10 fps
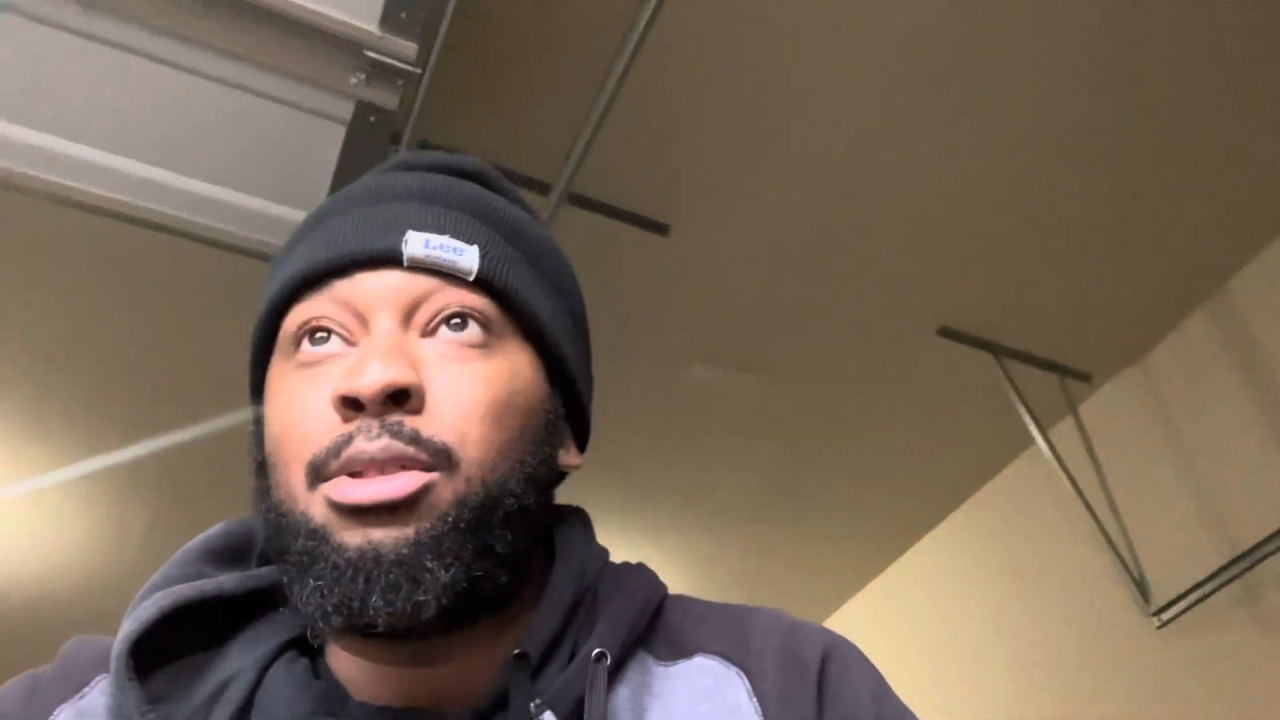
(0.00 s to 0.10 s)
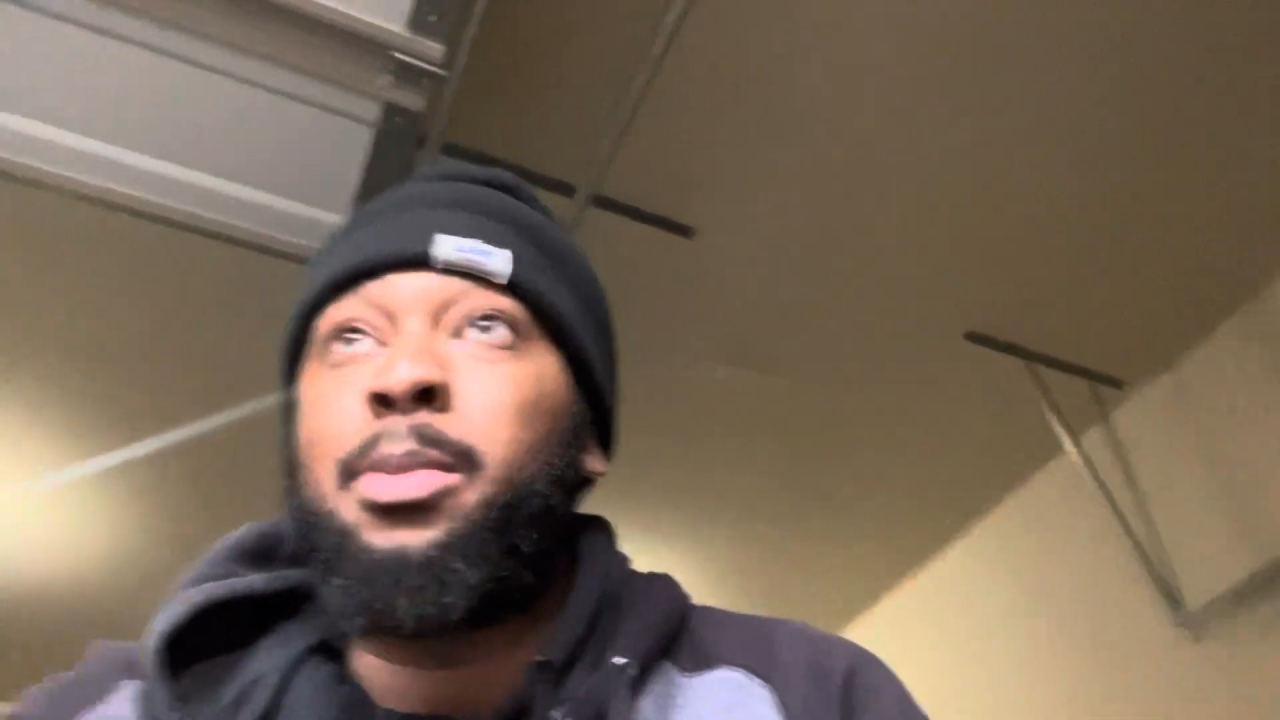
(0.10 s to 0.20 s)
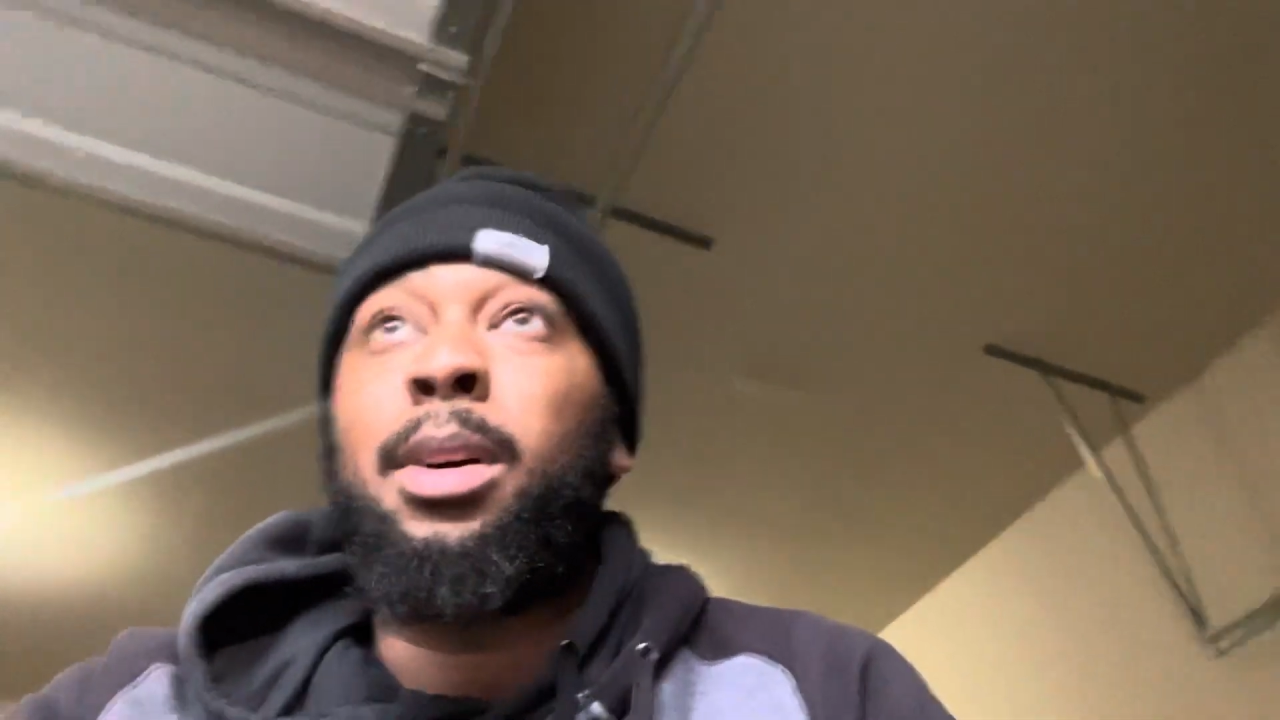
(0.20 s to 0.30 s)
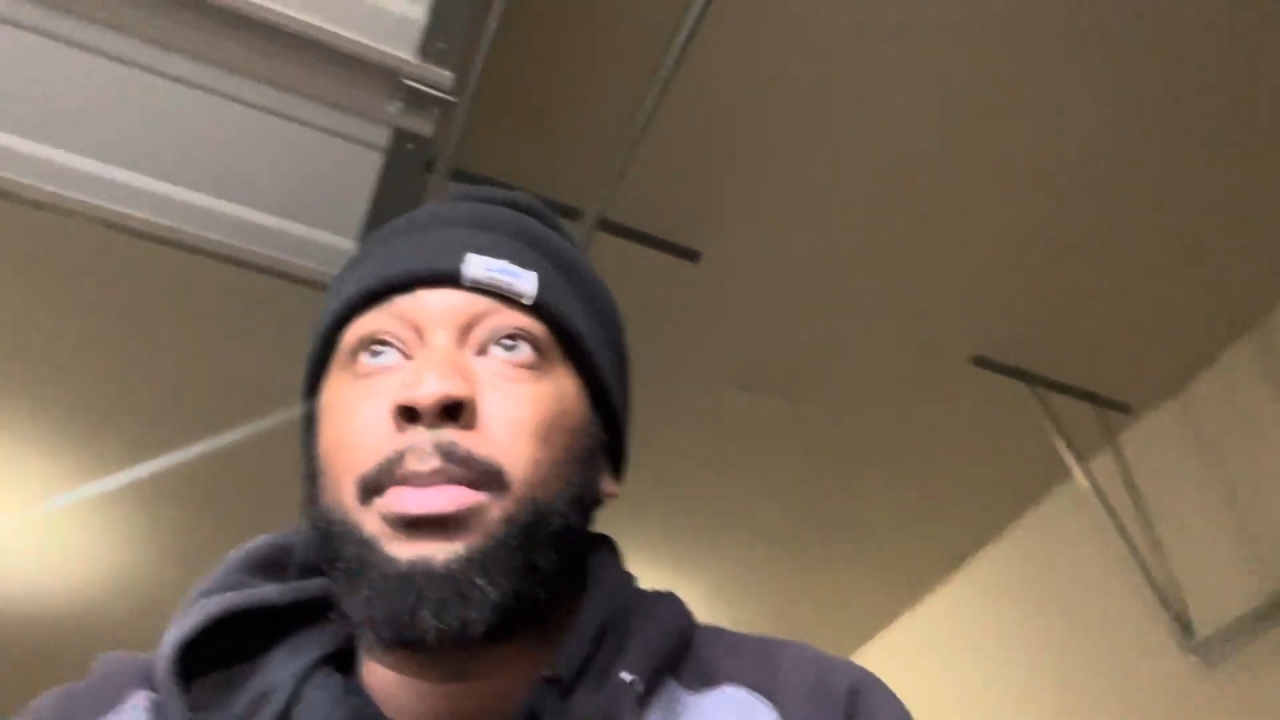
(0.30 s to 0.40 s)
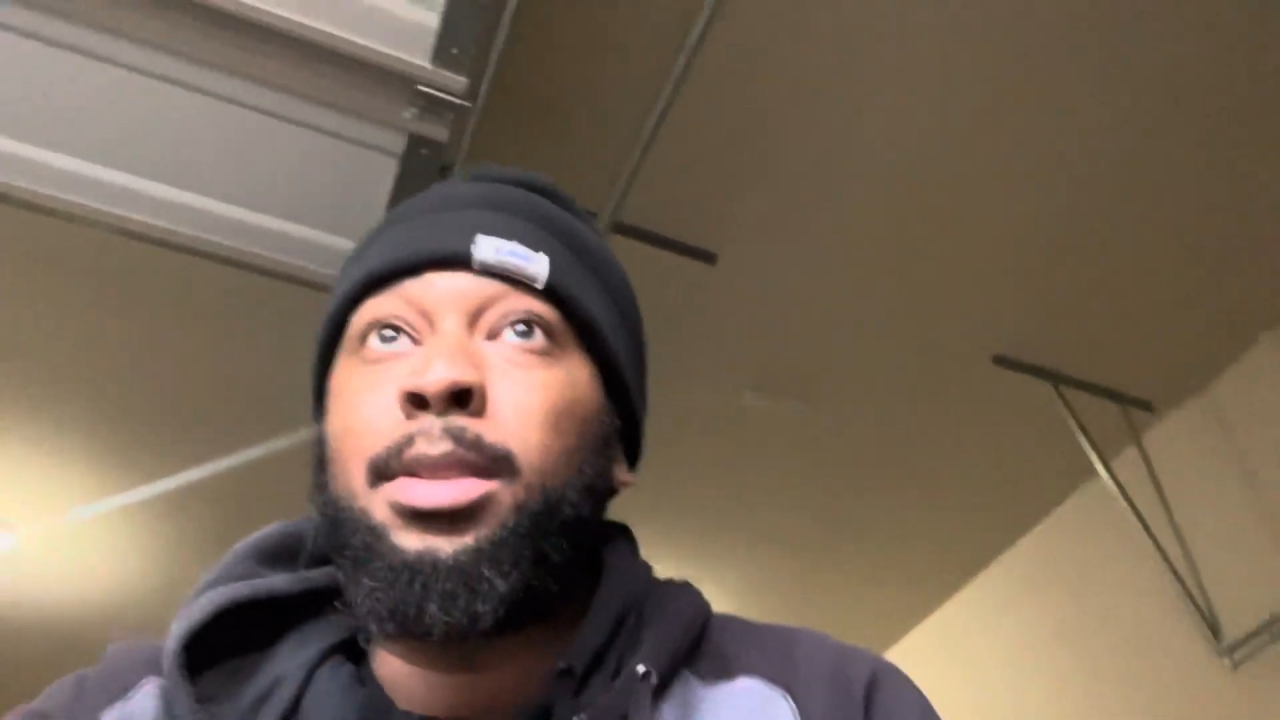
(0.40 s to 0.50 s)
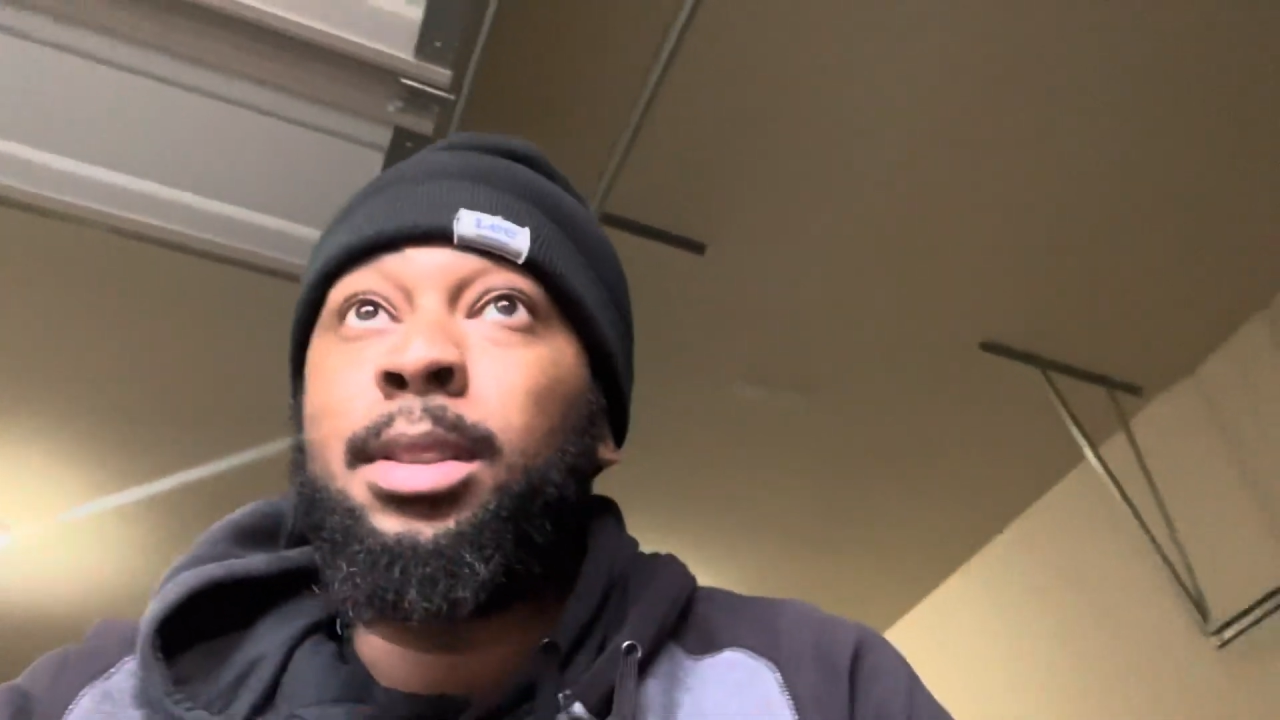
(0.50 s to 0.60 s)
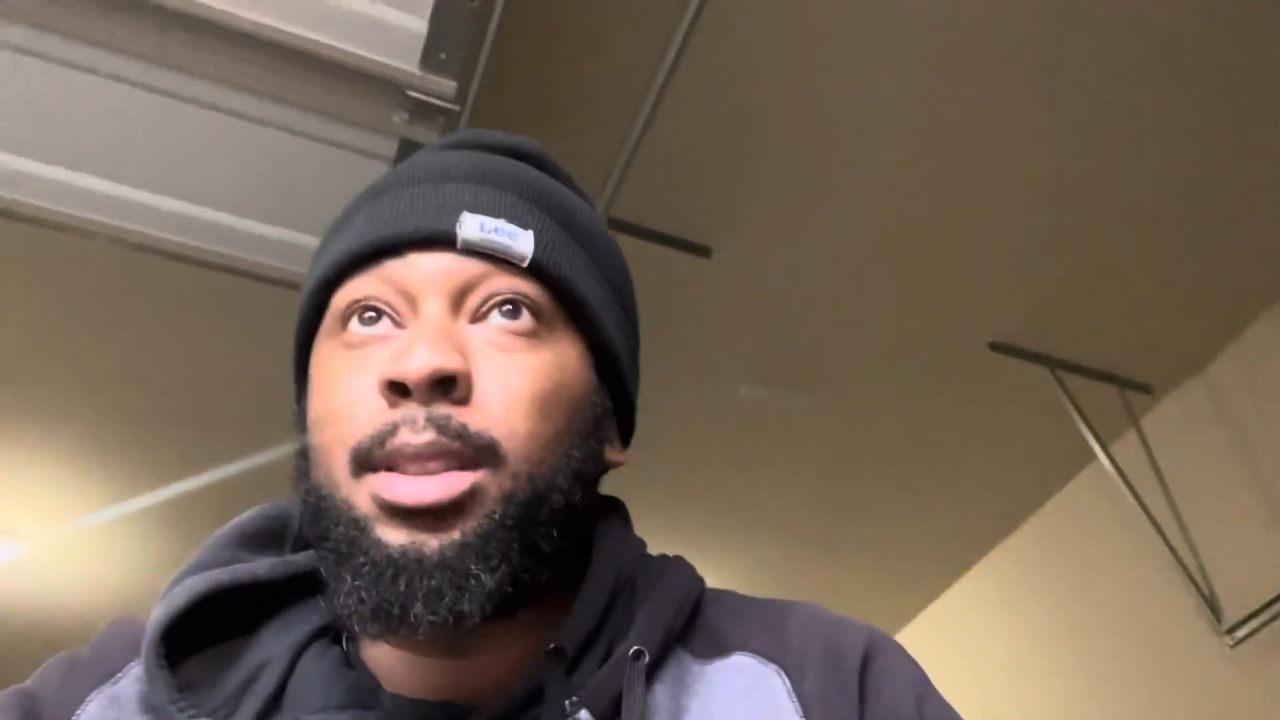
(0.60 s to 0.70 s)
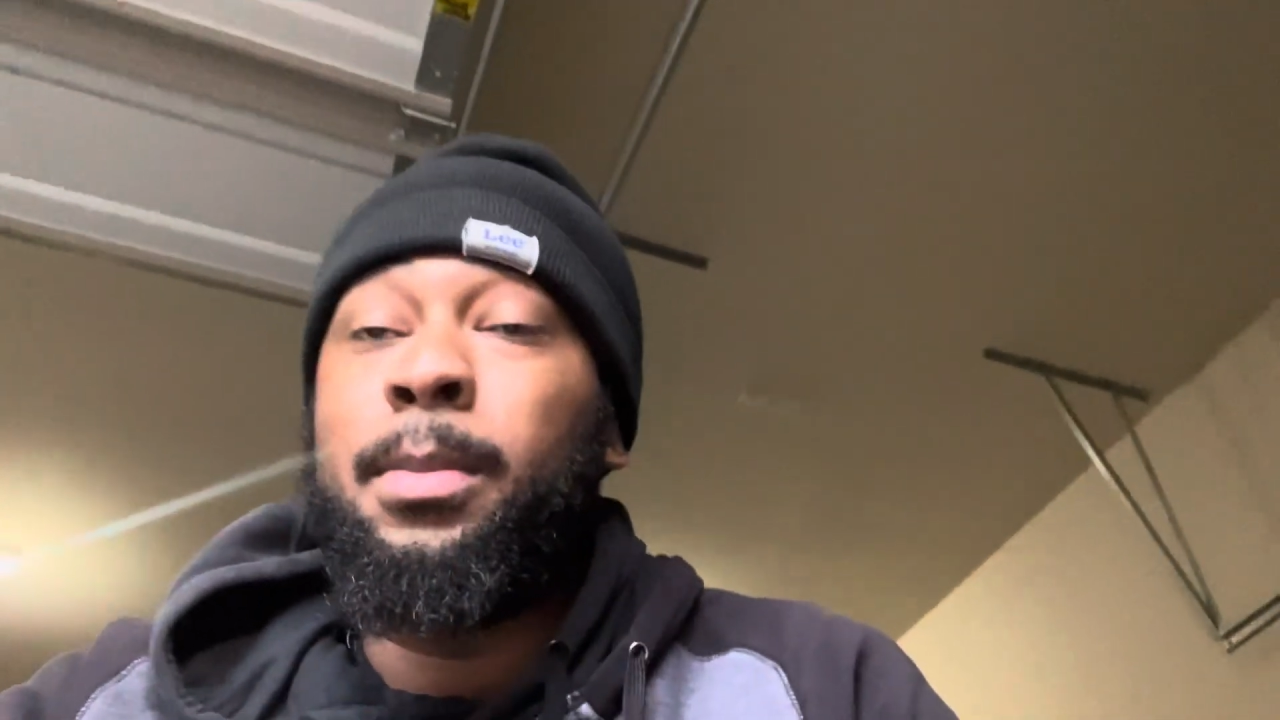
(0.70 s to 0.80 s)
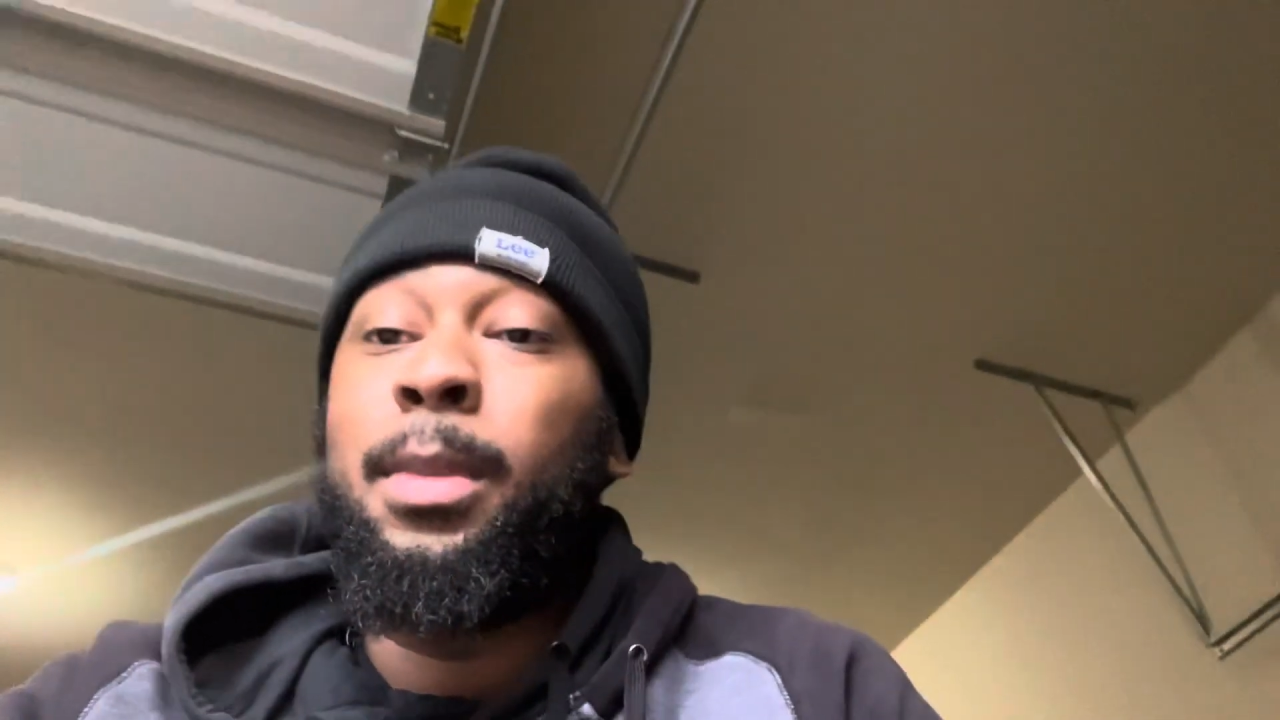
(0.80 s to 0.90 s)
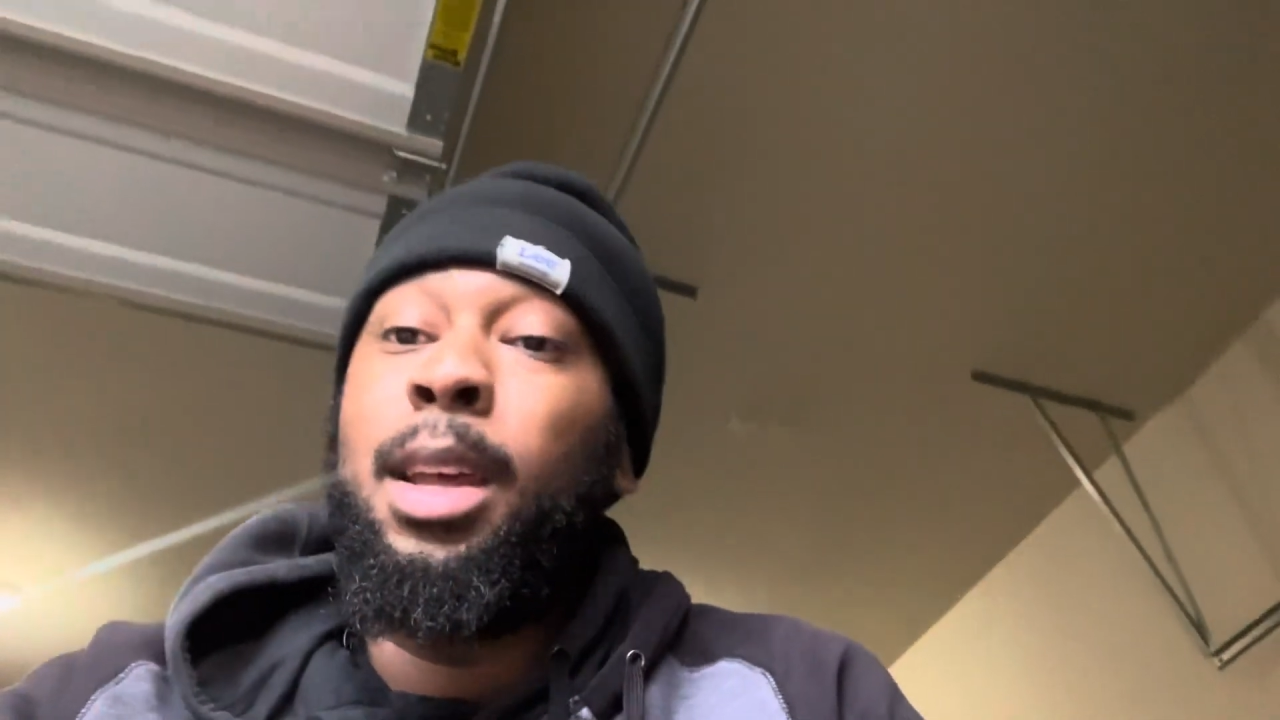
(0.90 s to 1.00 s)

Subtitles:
2 spark plugs.